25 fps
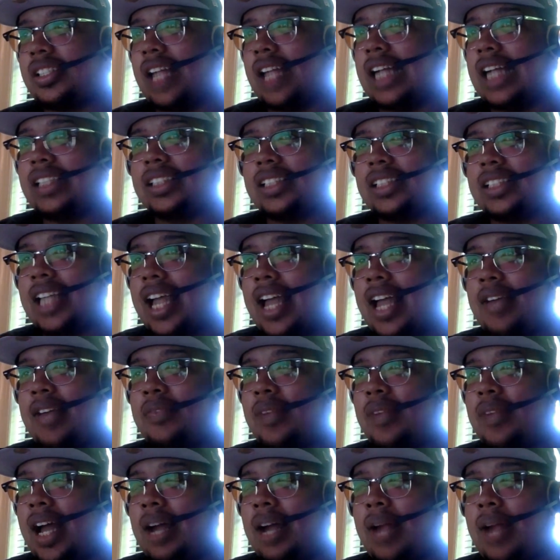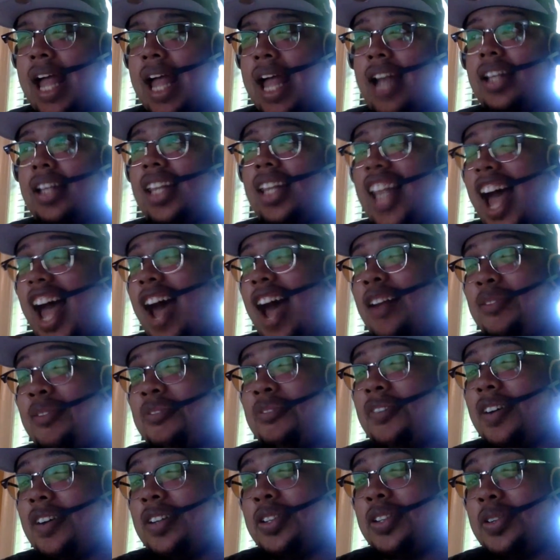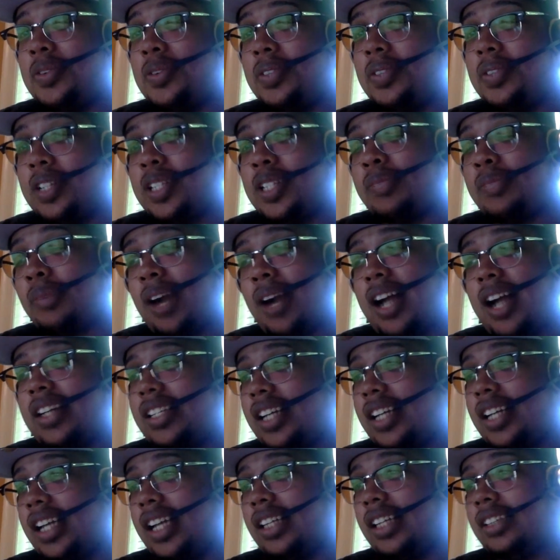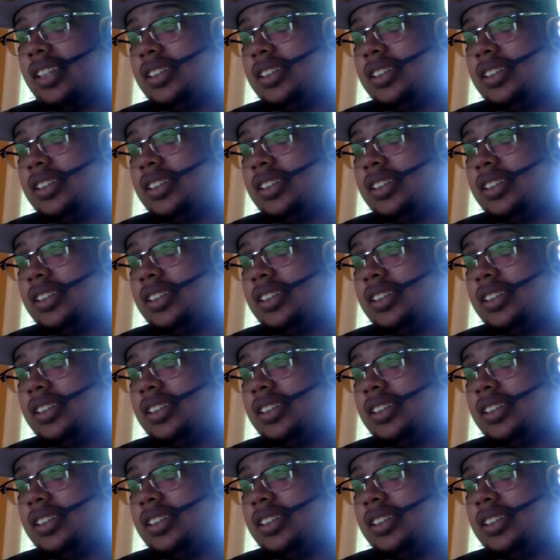I just had I've had a lot of fun doing this project.